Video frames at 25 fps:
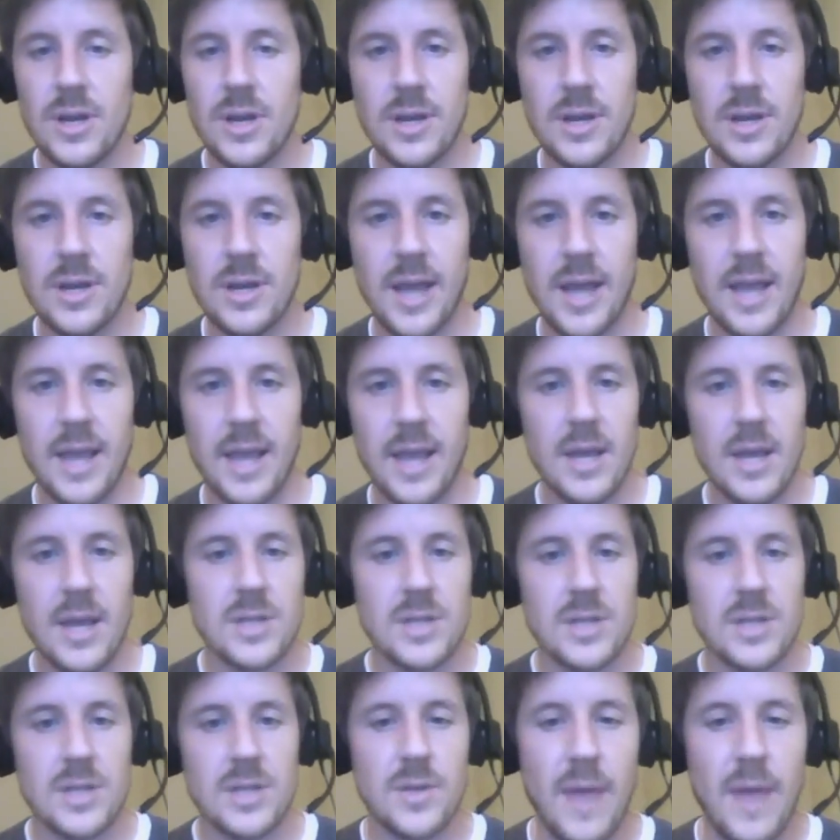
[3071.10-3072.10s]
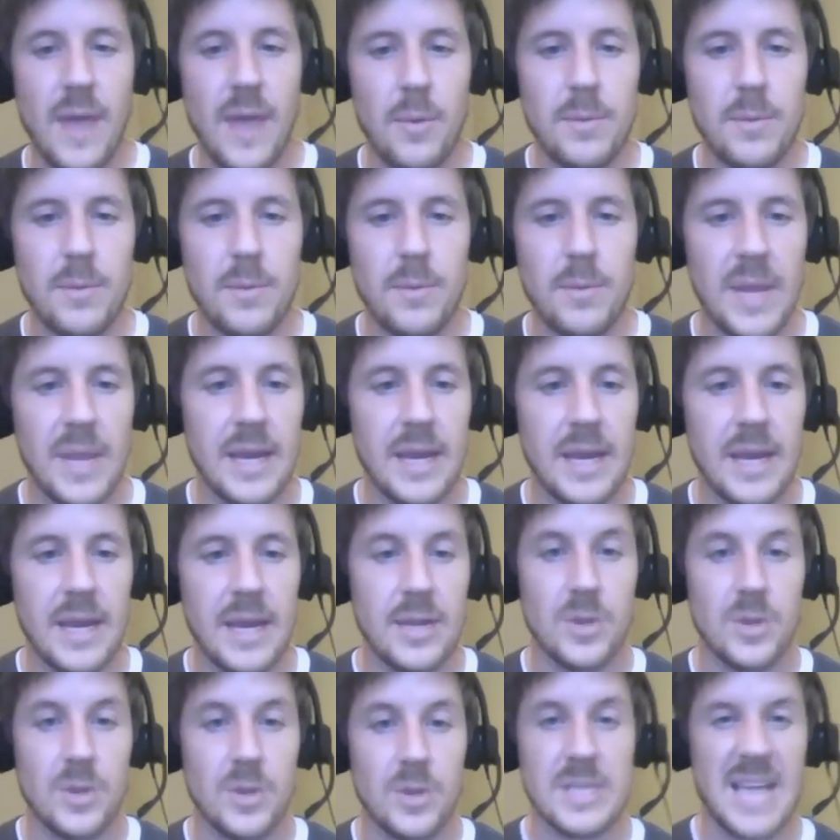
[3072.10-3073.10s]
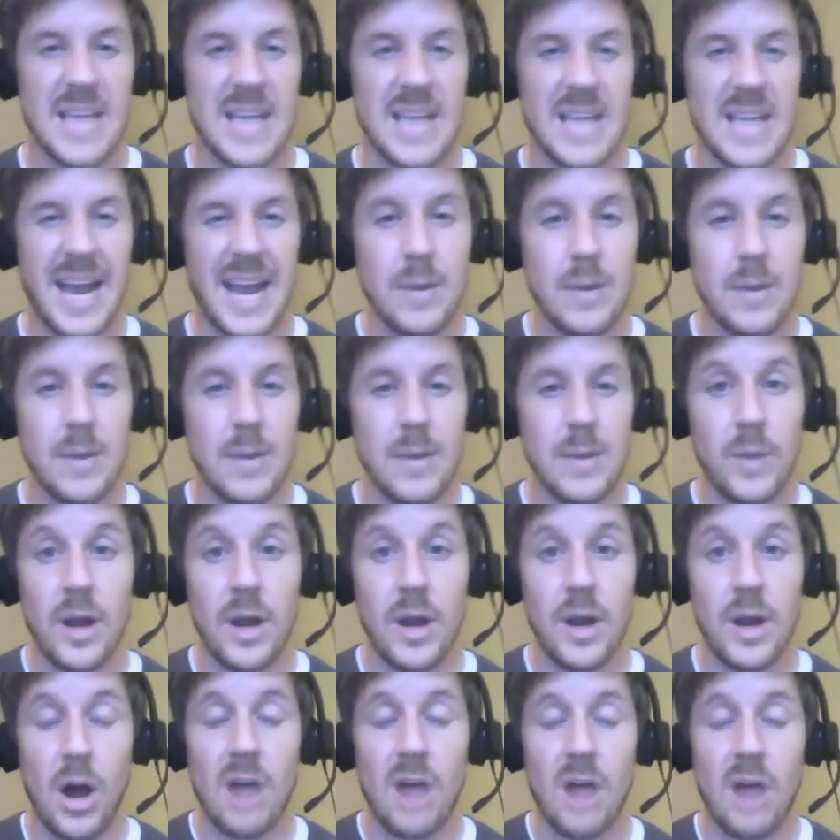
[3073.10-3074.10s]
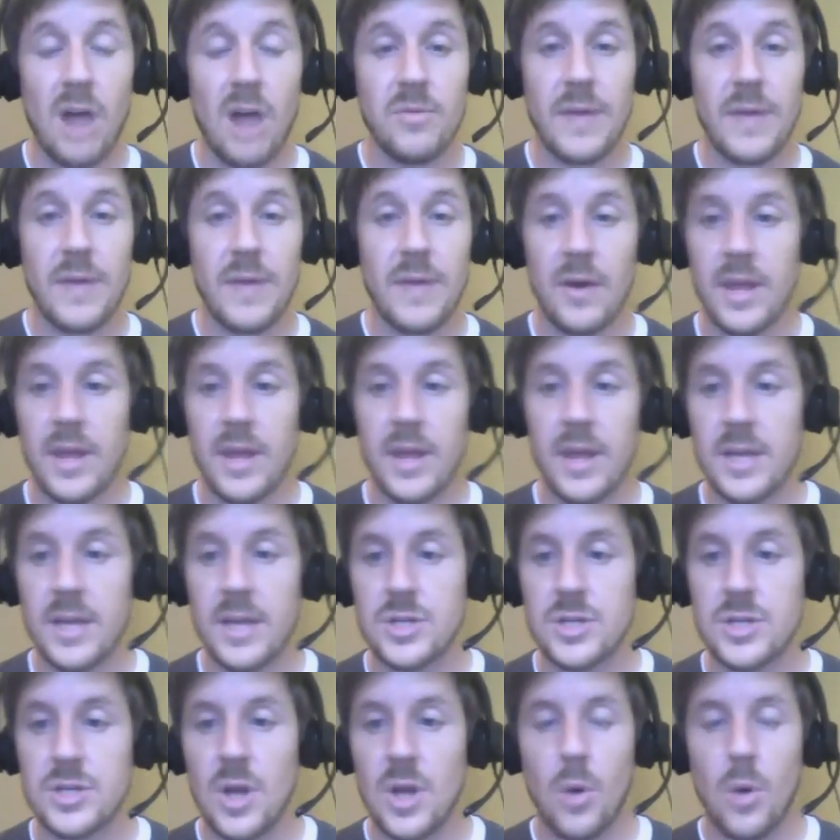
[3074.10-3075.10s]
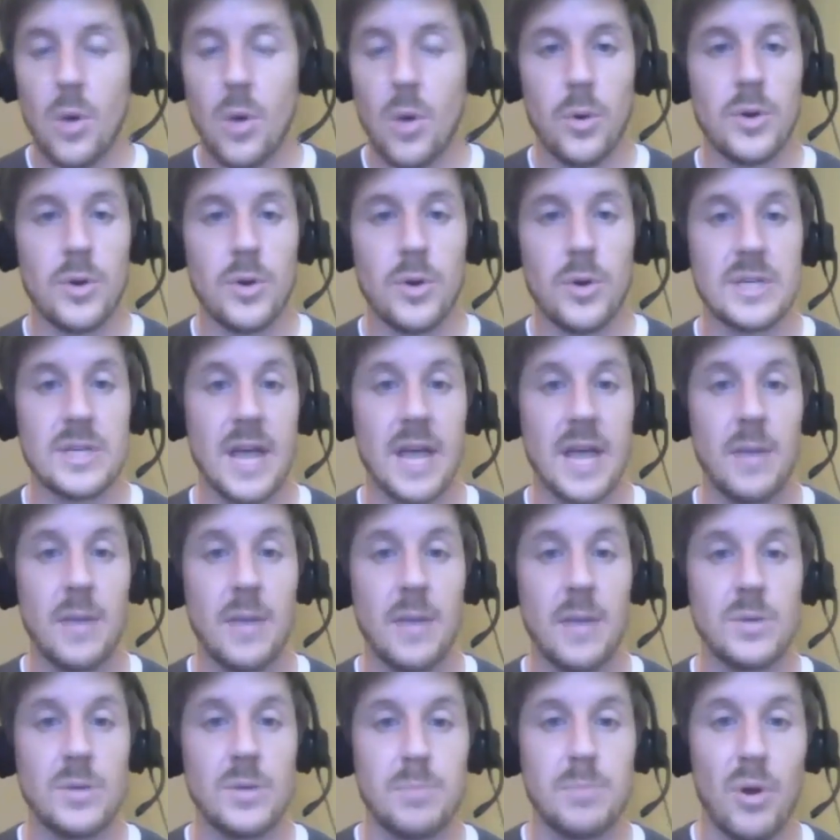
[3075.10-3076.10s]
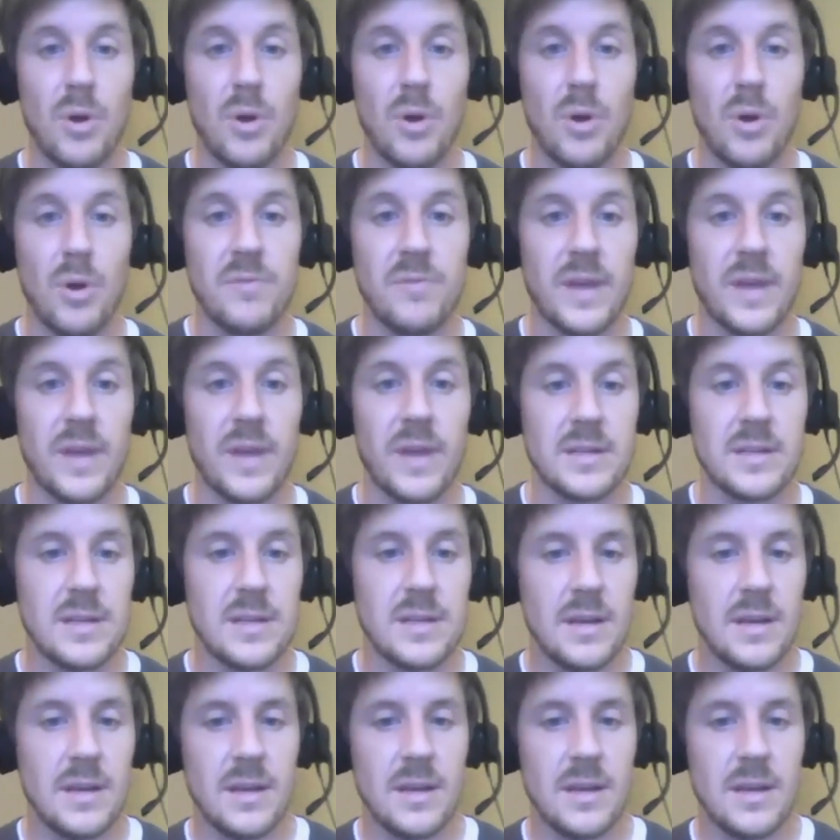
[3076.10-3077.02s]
Okay, so that would mean your design went off without a hitch, or your design was perfect.